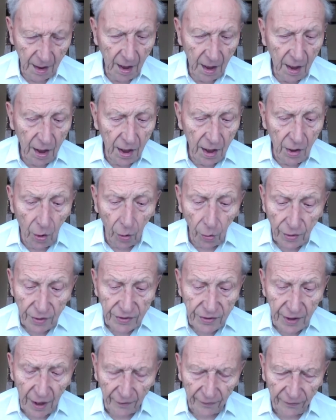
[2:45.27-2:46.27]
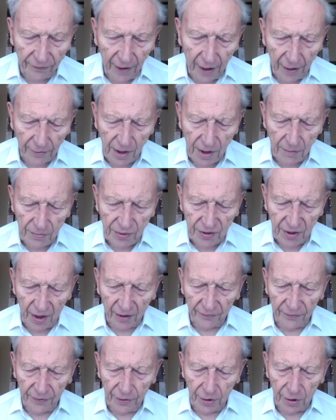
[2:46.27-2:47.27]
He also found
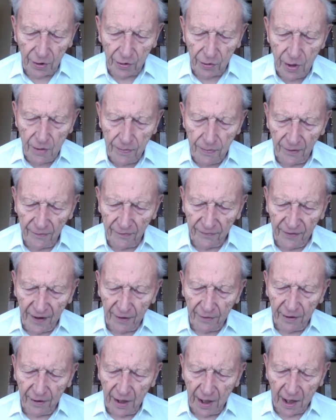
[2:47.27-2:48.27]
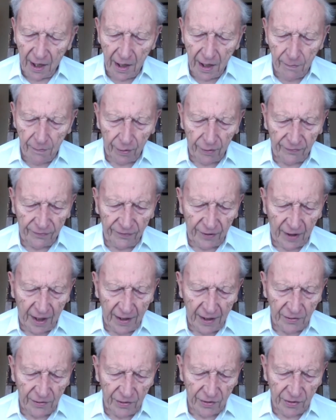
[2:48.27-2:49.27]
himself in a group of very able
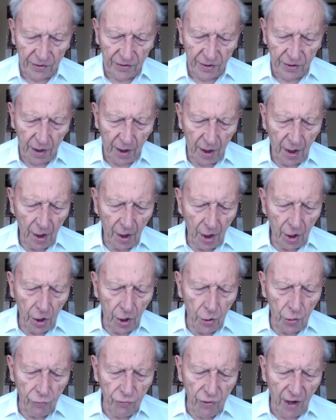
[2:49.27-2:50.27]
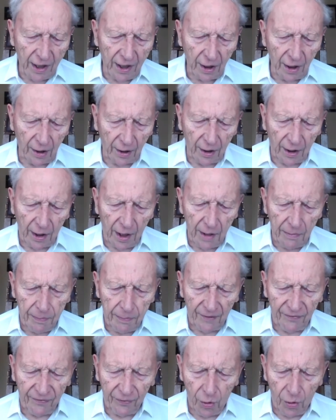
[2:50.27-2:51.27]
friends who regularly
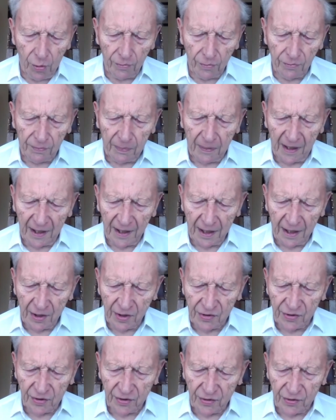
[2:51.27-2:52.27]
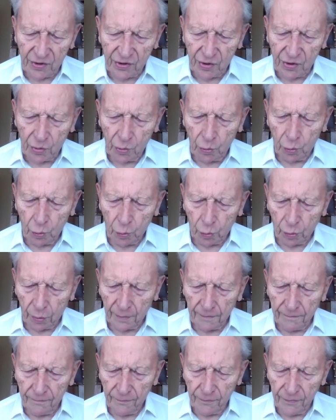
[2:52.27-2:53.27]
performed plays at the school.
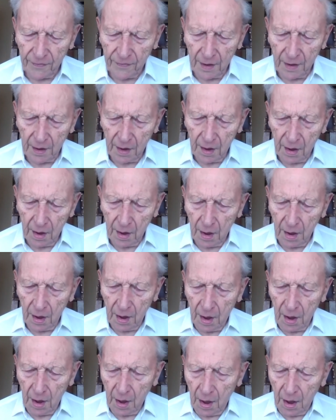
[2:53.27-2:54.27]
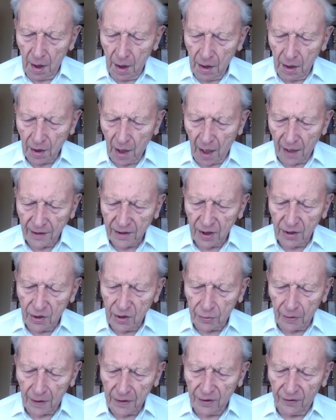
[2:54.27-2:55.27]
In
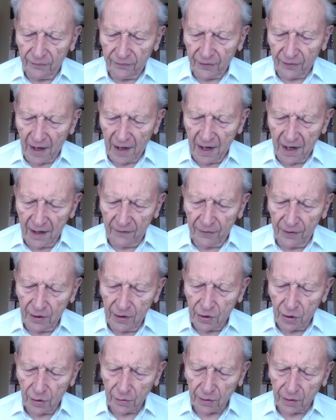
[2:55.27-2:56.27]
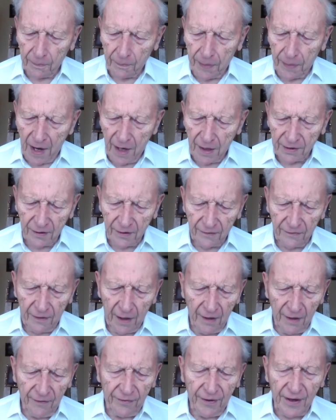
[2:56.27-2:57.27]
1925, he took the part of
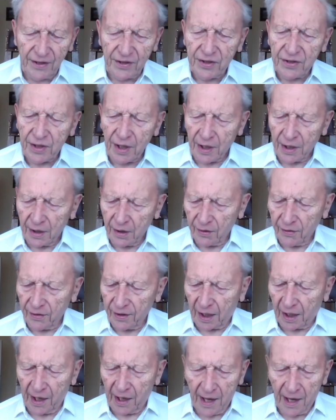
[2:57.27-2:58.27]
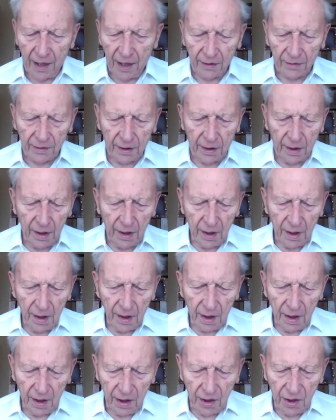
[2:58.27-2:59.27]
Feste, the clown,
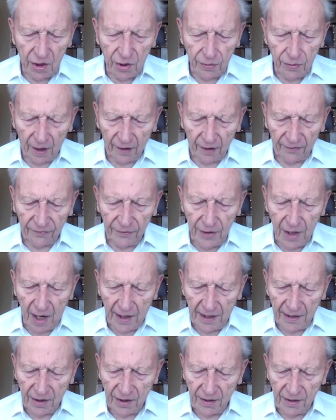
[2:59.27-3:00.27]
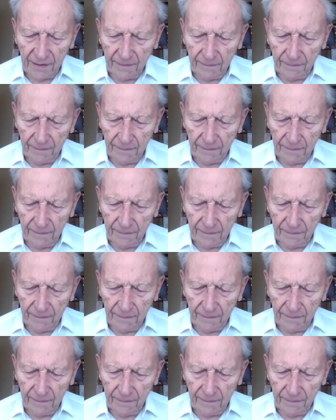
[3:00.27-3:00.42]
in Twelfth Night.